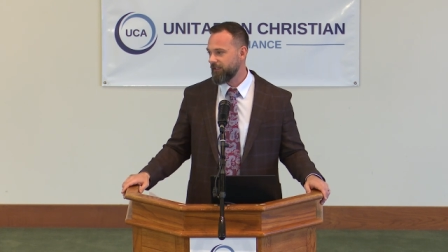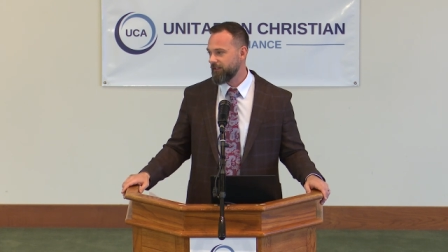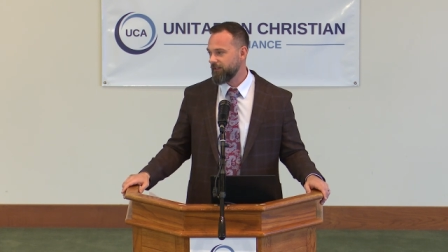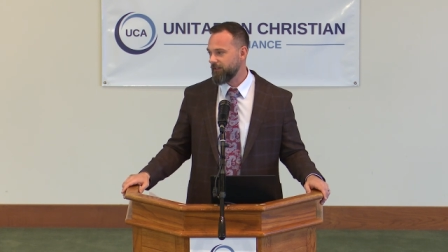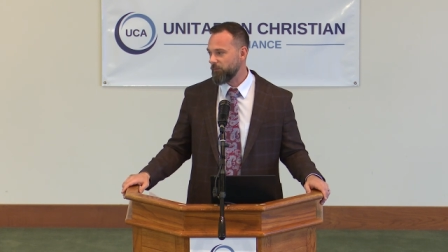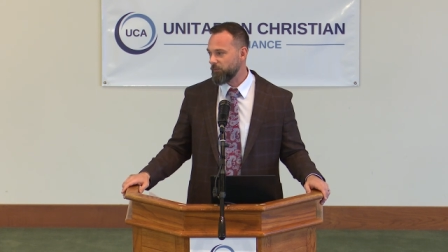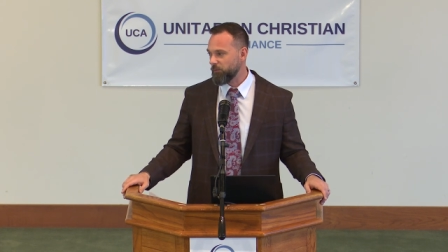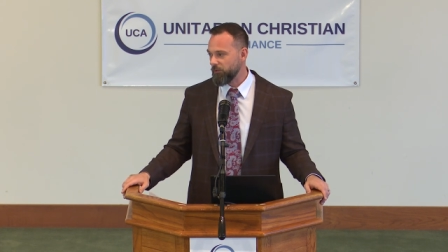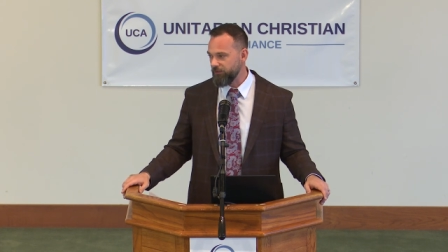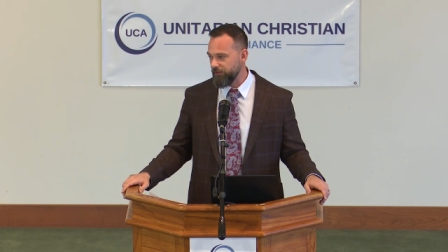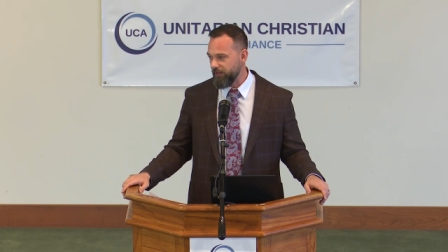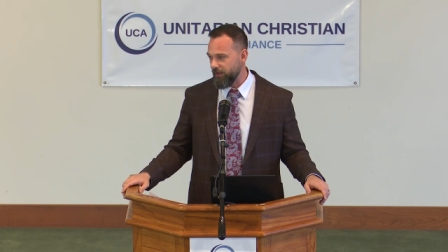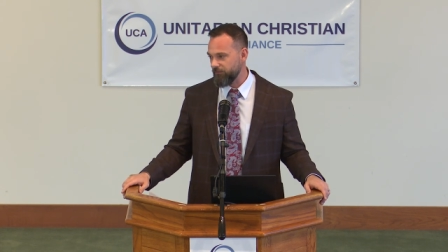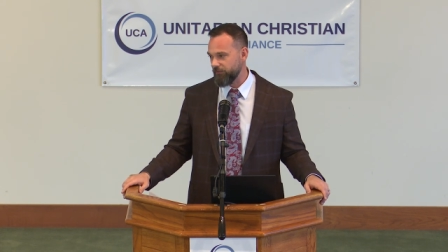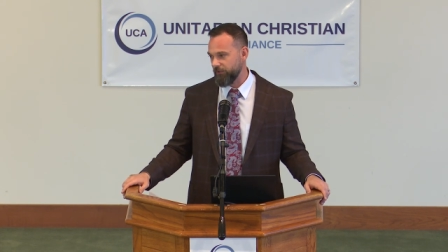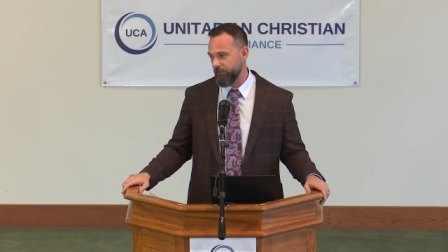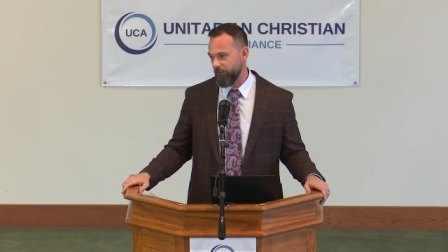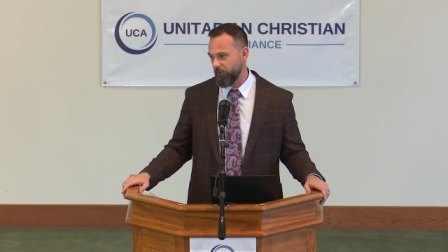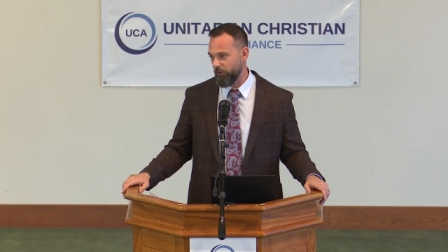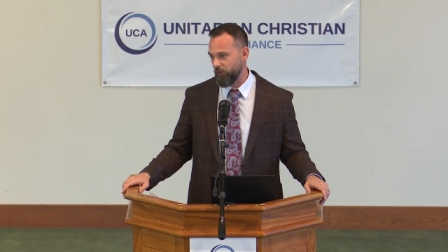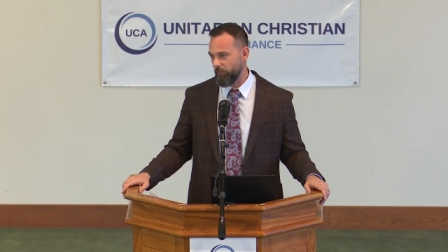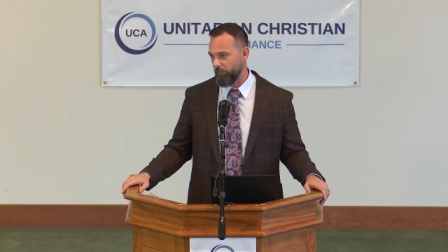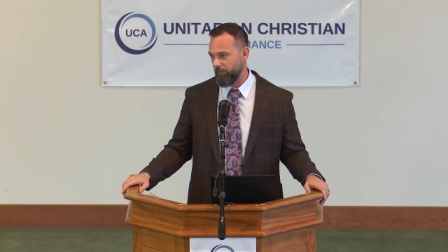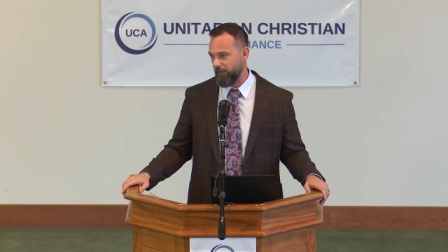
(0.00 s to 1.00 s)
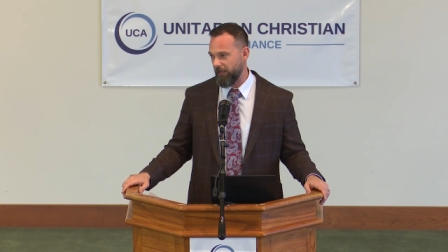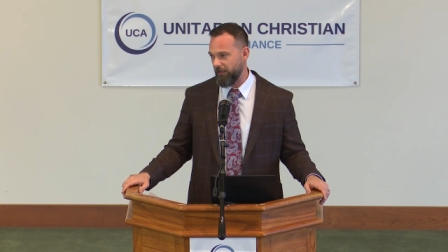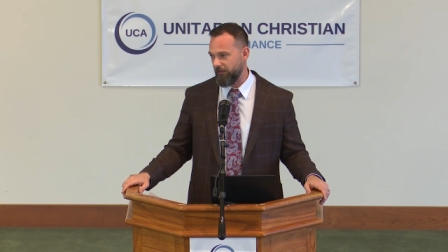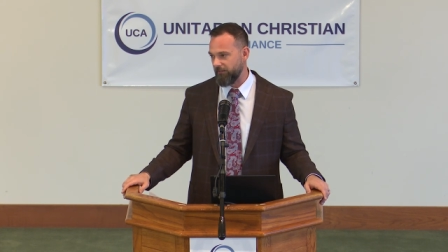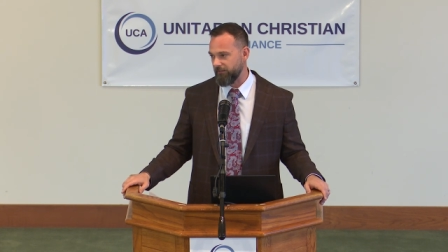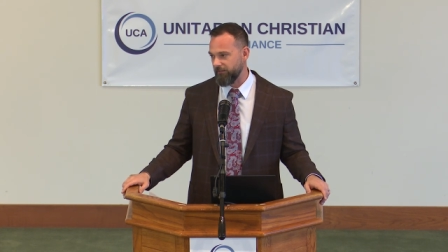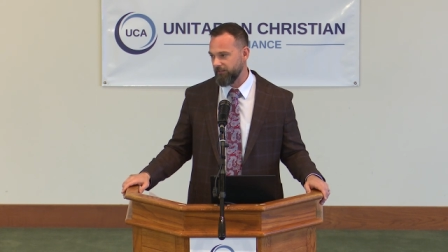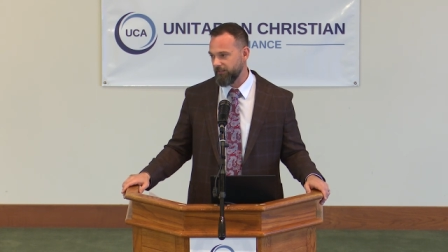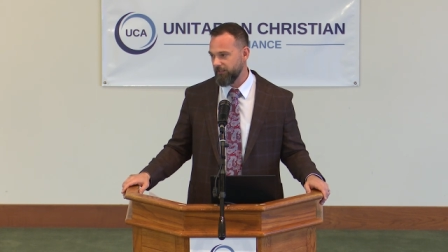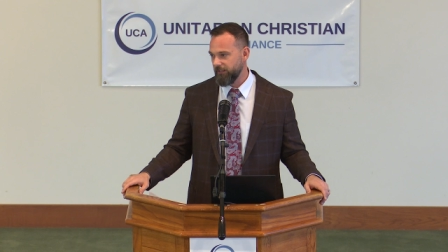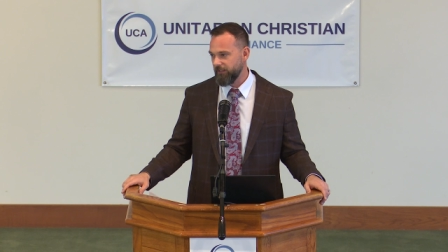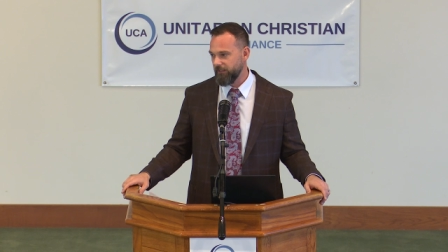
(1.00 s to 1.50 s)
that we'll never know
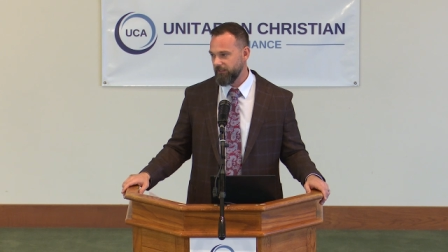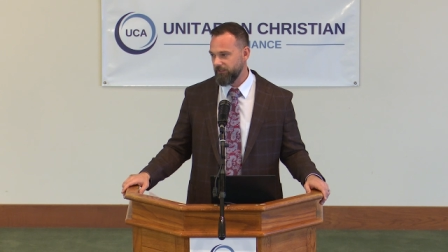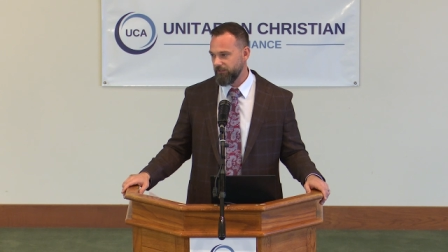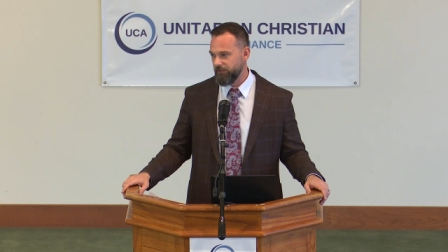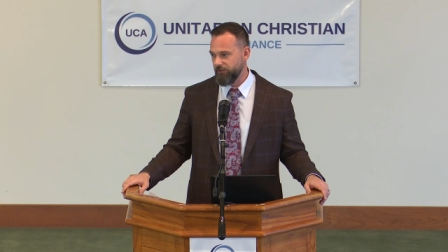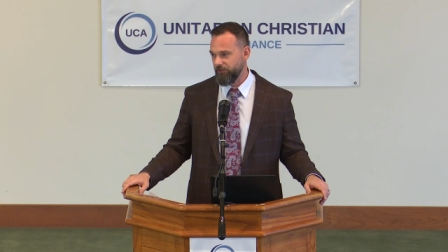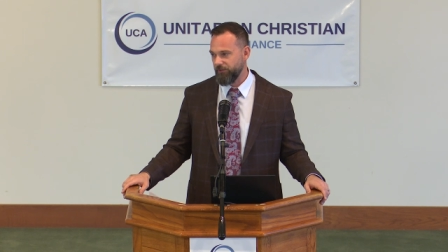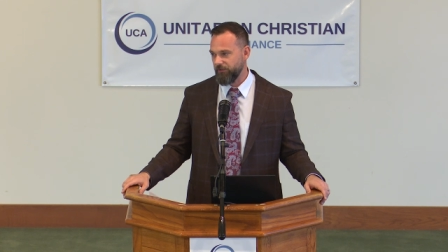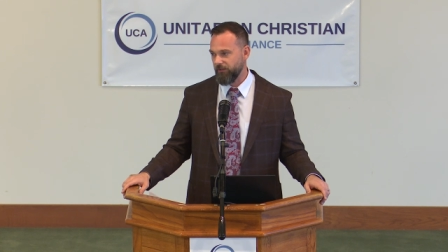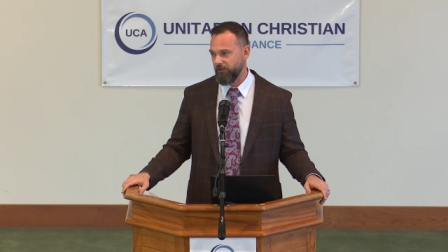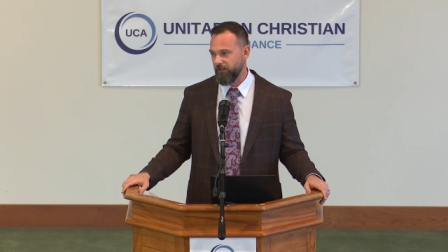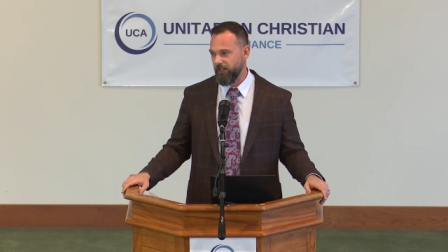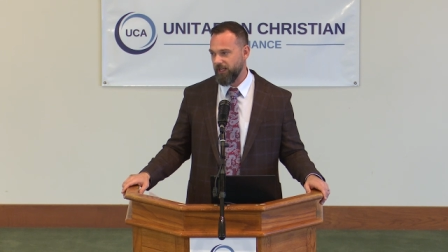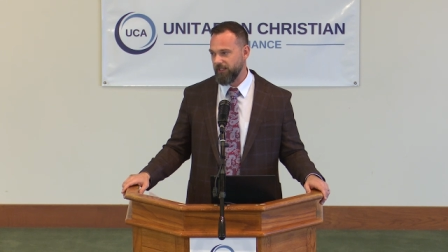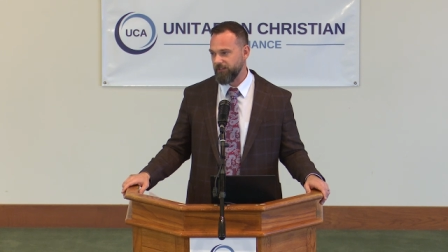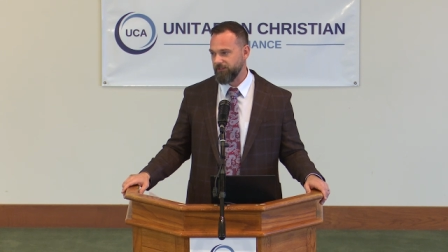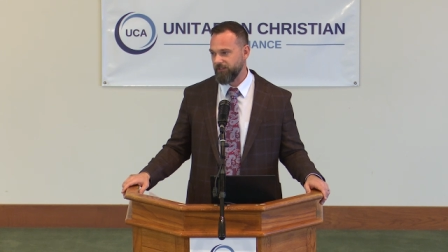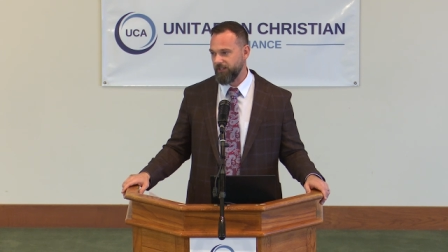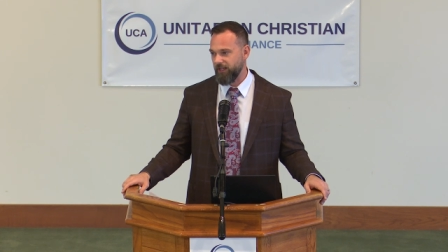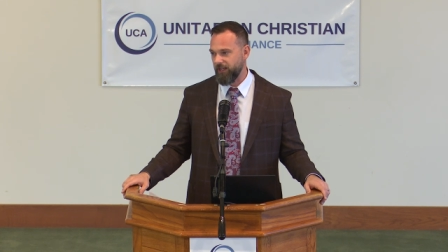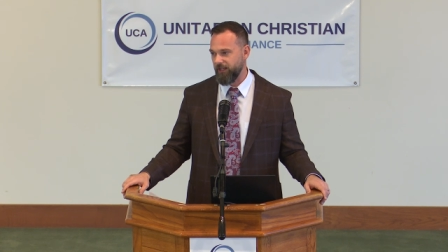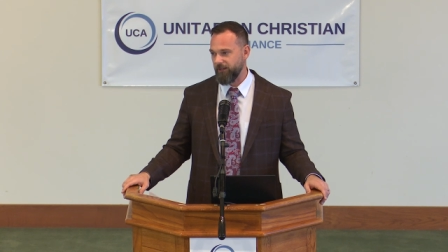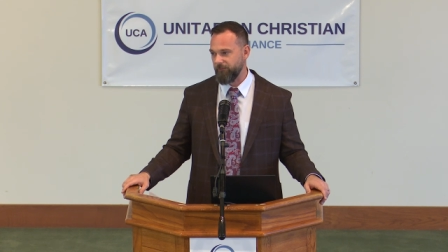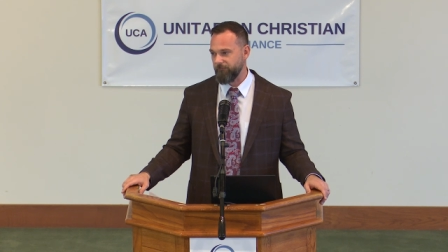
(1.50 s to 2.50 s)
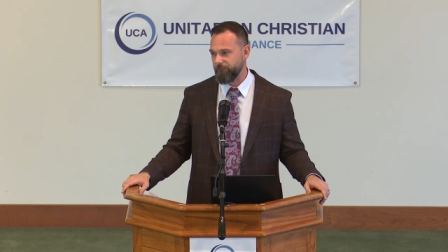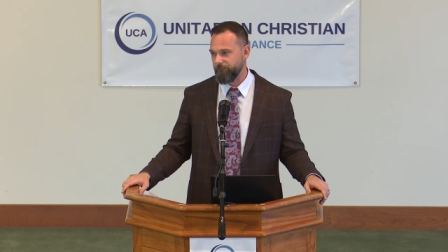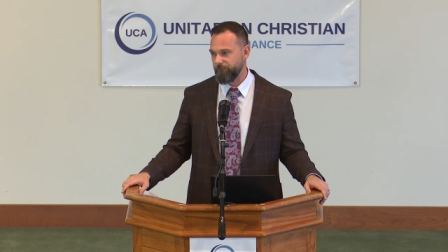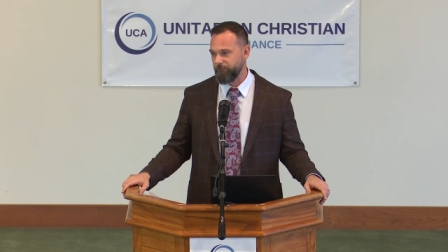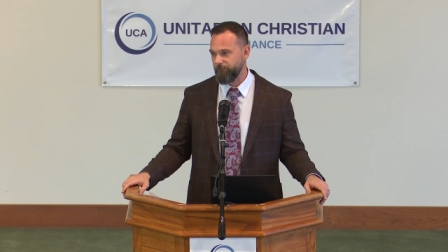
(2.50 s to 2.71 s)
about until the last day.